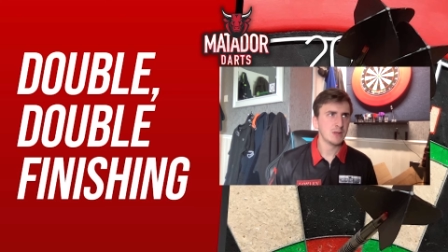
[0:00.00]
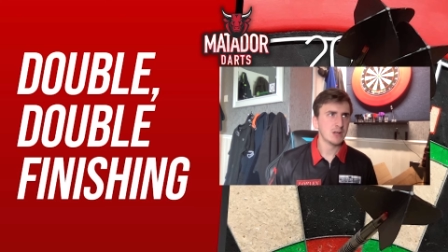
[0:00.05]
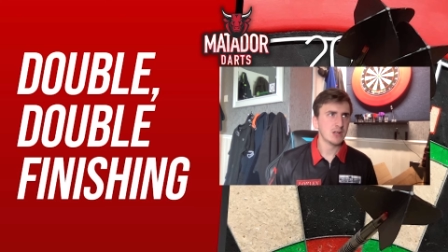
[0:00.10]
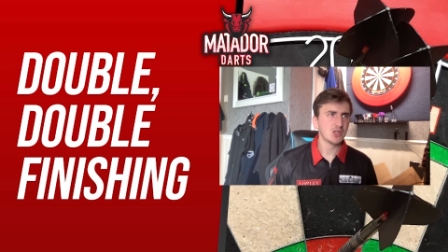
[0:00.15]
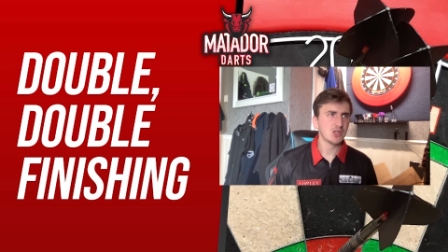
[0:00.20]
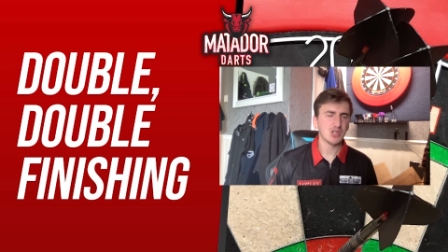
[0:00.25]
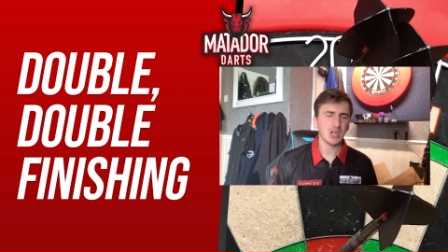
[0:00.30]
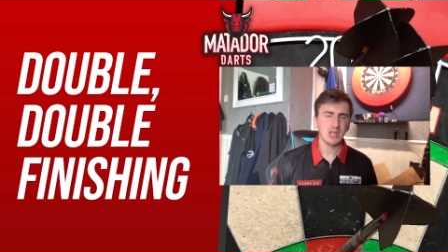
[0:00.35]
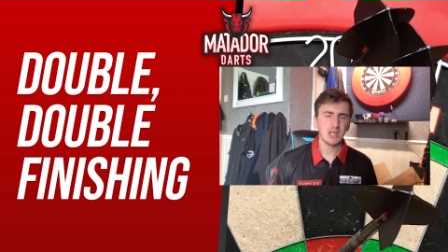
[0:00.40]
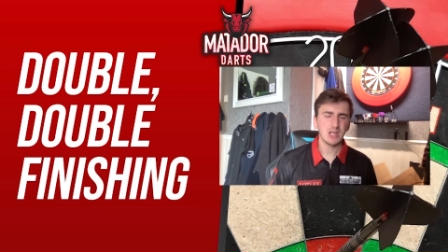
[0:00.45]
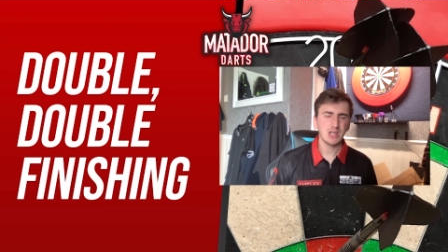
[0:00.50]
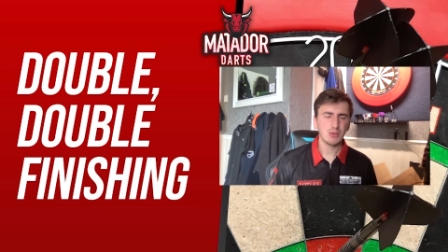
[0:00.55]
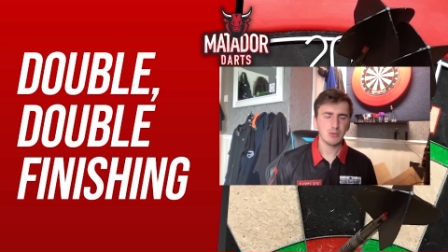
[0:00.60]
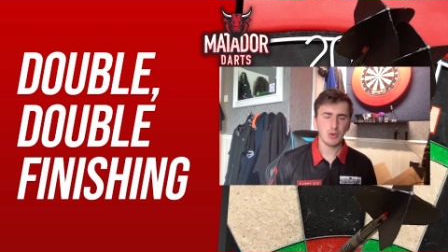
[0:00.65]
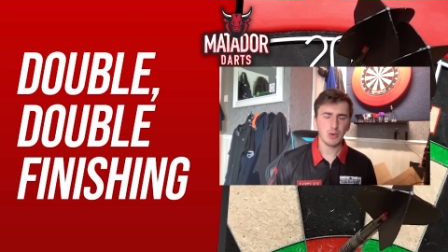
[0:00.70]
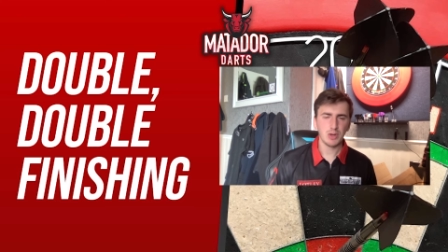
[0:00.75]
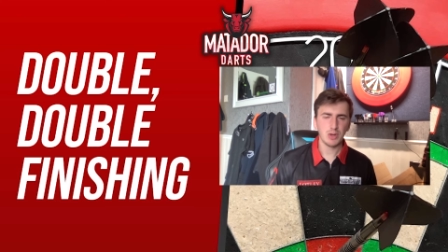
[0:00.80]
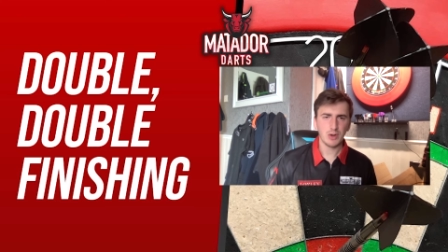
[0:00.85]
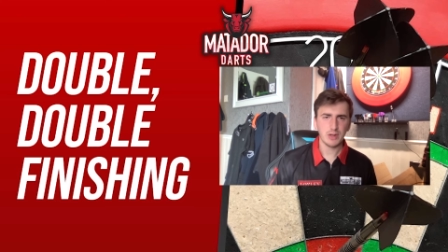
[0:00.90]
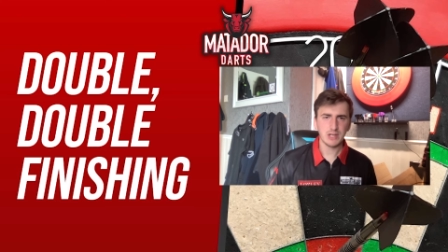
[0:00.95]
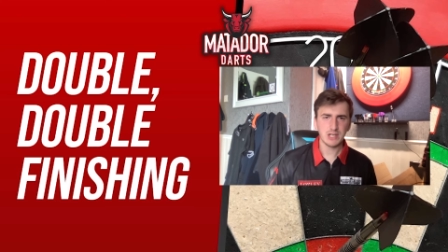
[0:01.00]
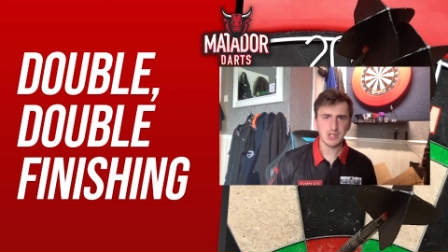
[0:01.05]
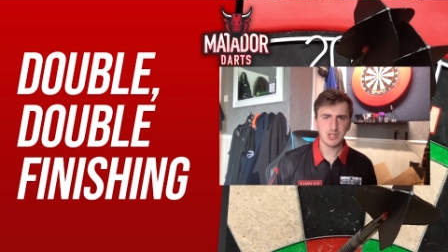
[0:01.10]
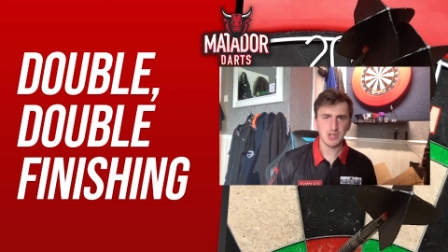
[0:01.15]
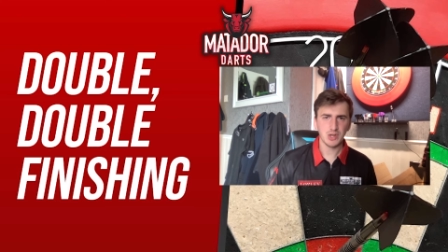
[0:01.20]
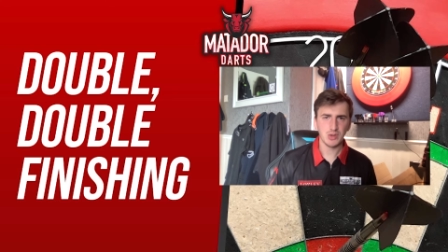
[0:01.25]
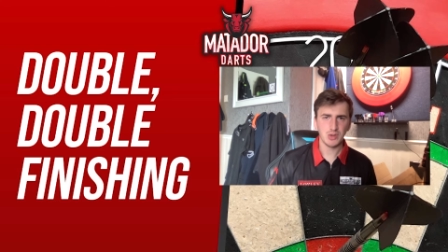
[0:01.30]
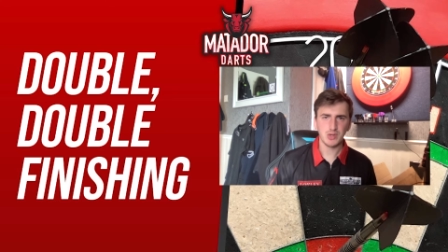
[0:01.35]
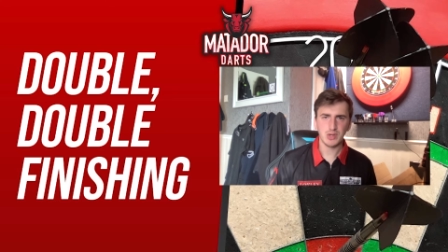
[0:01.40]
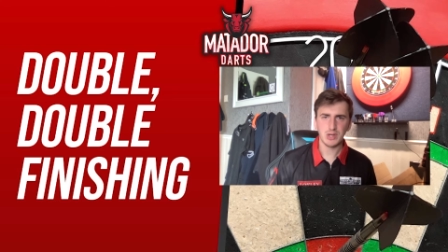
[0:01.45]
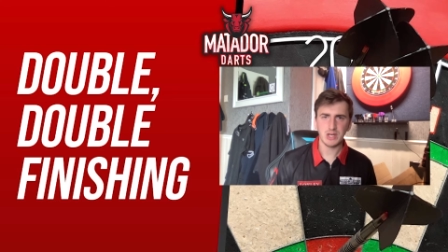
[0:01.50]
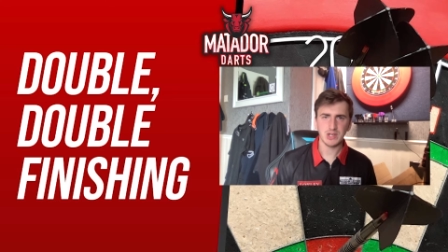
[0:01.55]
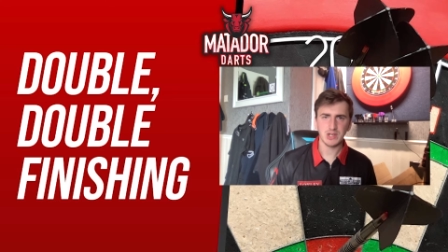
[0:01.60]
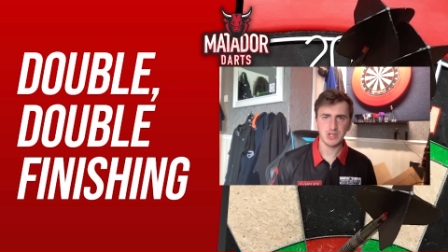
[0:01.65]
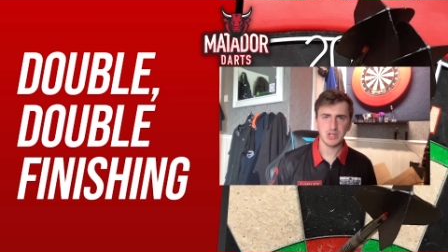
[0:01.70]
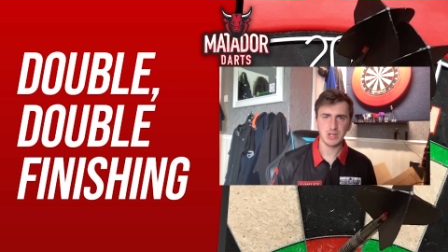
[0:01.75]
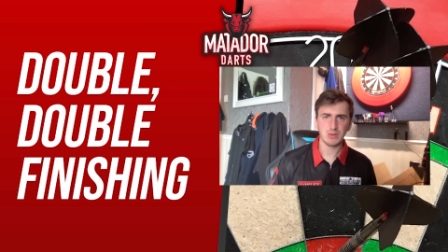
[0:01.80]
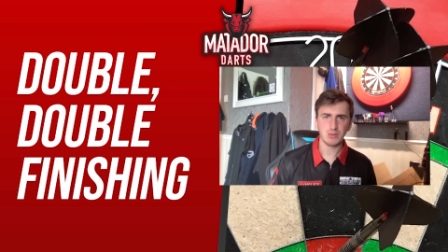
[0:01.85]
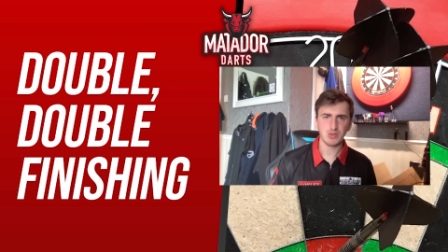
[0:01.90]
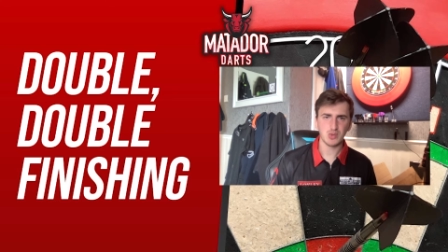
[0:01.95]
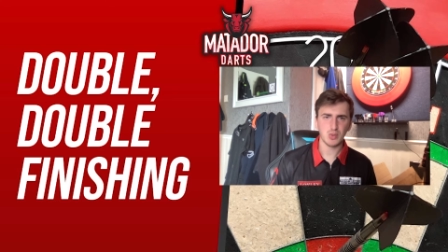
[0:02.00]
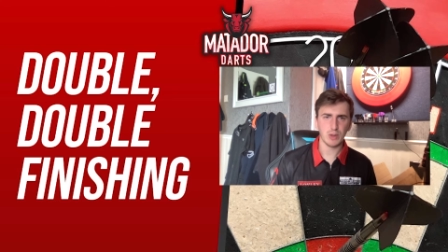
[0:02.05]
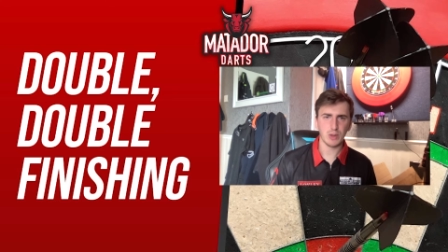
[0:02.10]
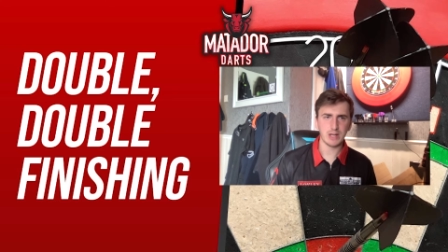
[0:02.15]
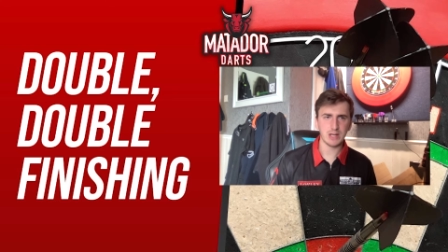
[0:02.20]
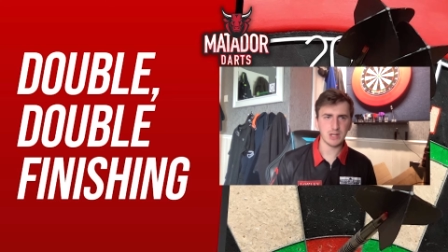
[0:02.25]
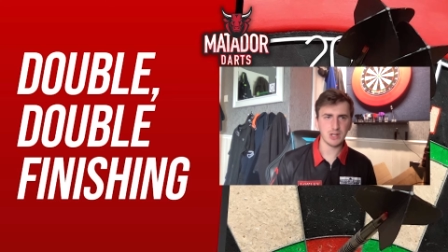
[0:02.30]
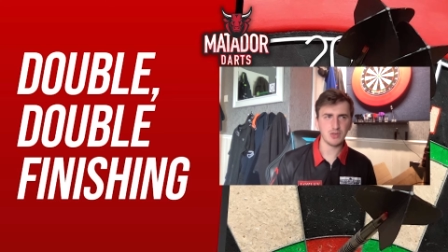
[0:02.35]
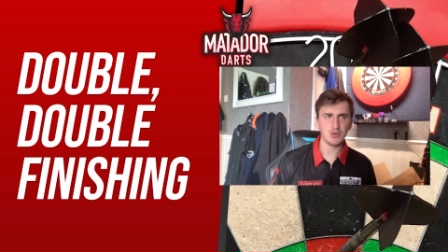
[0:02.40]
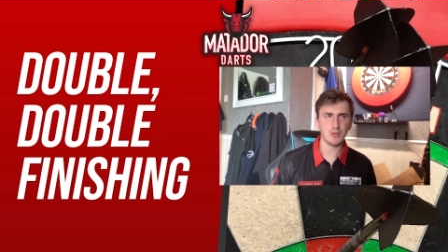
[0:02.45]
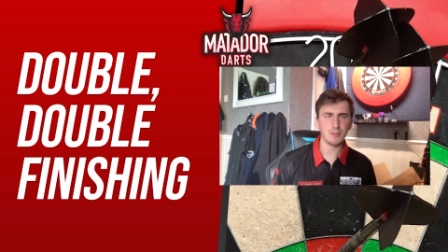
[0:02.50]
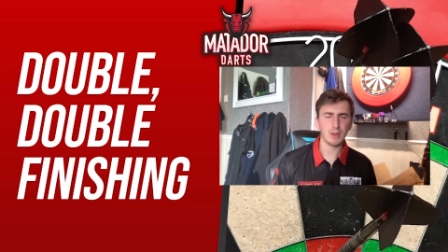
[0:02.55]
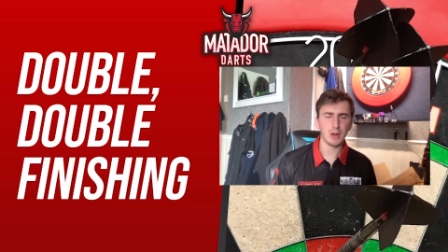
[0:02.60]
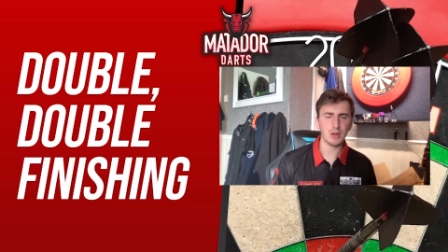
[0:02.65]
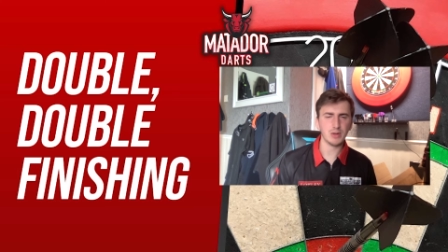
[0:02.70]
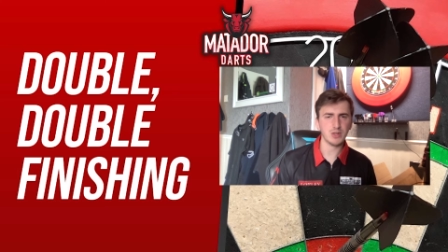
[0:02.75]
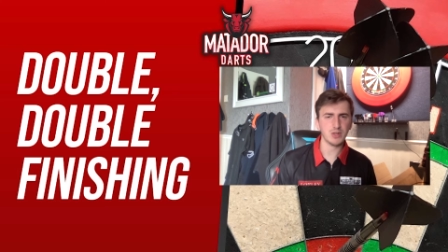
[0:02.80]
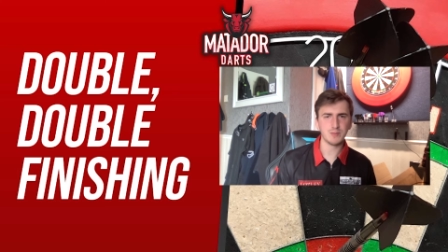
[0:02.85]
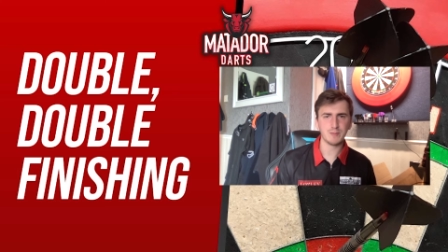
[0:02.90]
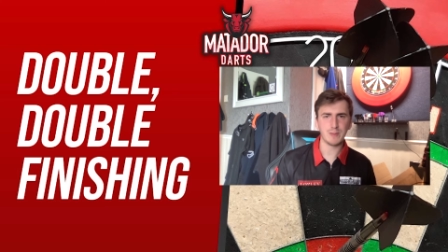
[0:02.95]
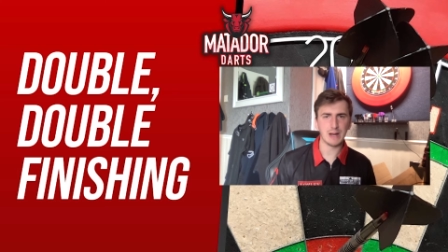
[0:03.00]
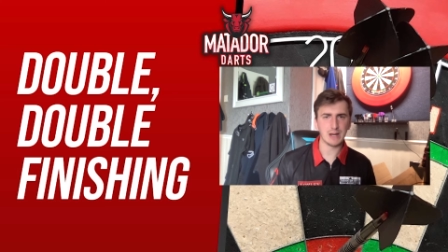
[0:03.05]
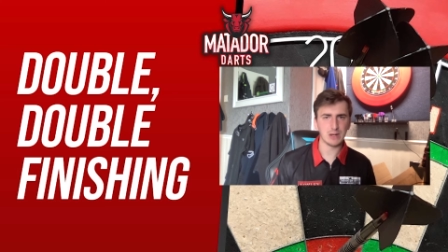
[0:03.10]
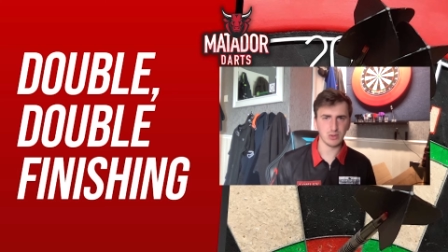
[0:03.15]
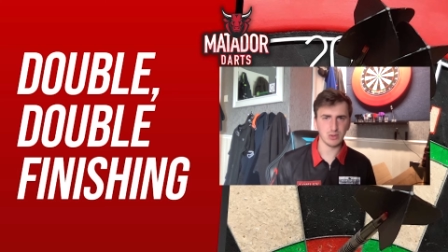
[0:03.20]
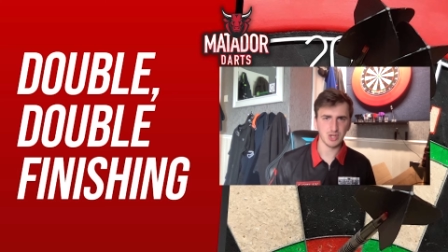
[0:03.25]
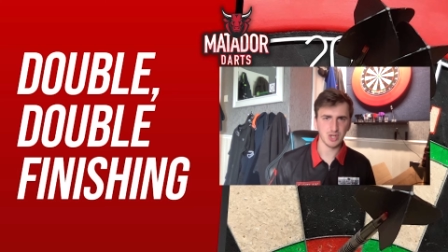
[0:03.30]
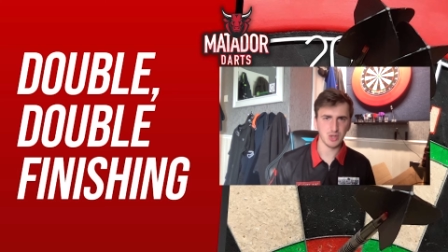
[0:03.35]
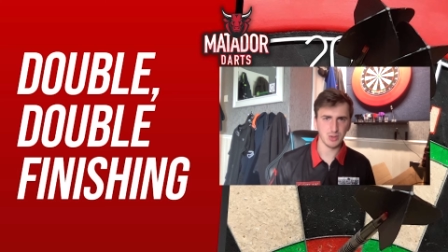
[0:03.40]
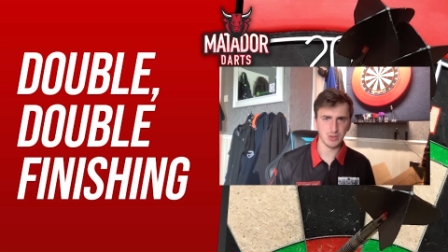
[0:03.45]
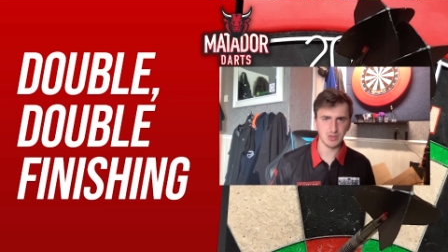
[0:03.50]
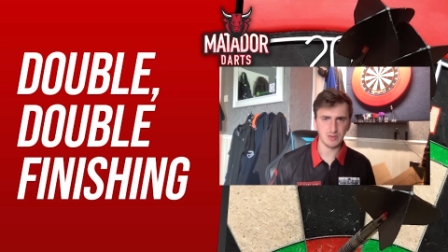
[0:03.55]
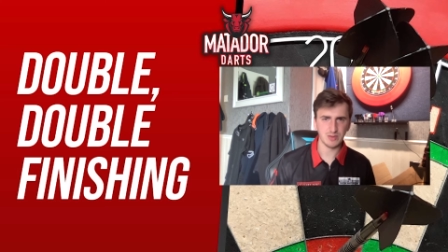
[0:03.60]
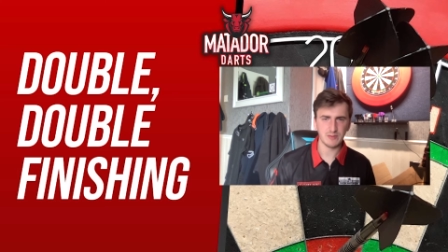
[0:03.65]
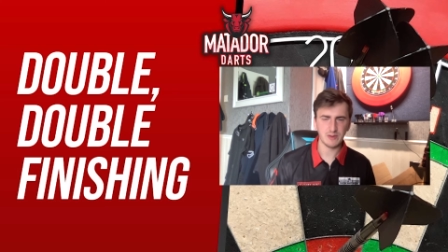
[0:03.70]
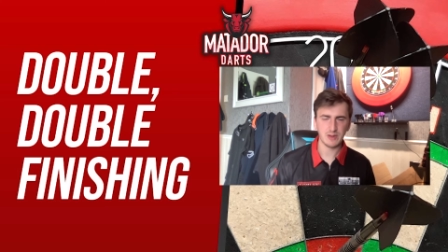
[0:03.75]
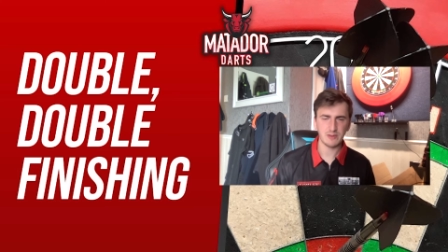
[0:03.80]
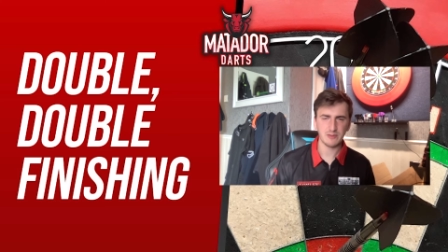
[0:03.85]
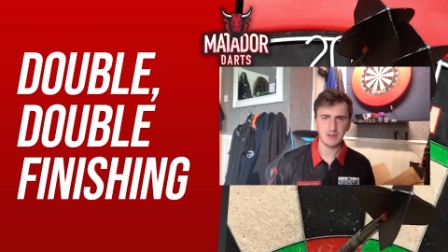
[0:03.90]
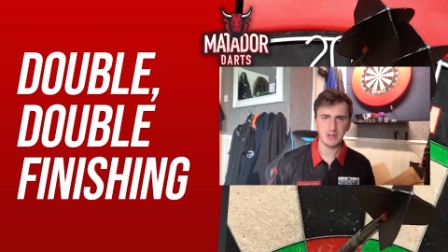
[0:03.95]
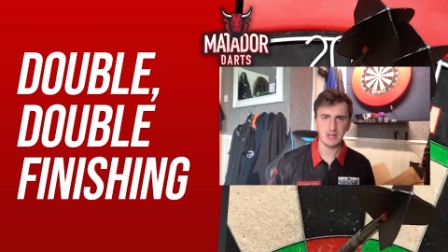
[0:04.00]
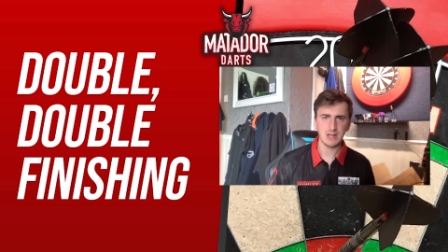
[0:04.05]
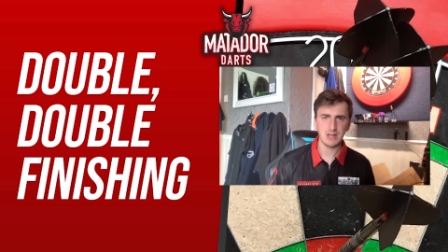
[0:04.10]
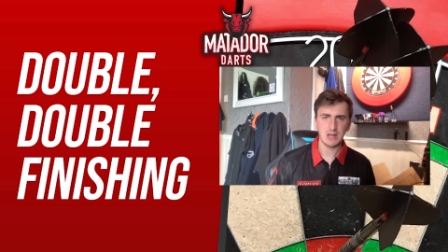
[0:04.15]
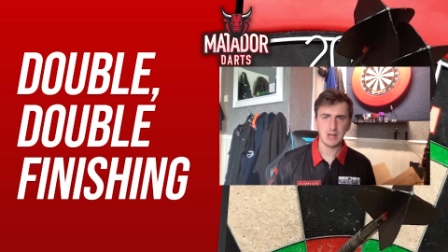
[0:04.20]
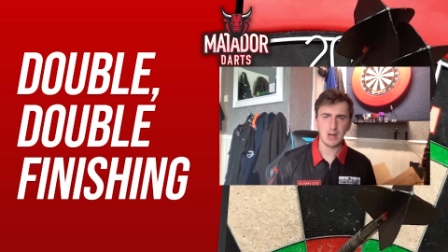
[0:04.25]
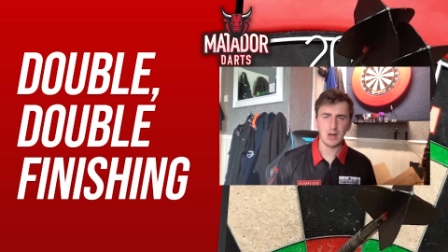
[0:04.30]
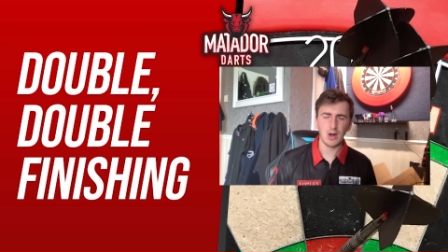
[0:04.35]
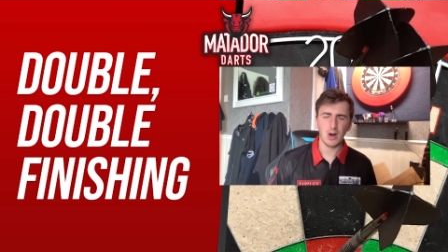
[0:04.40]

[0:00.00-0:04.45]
Say you're on 92 and you hit a single 20 and your opponent's back on 250.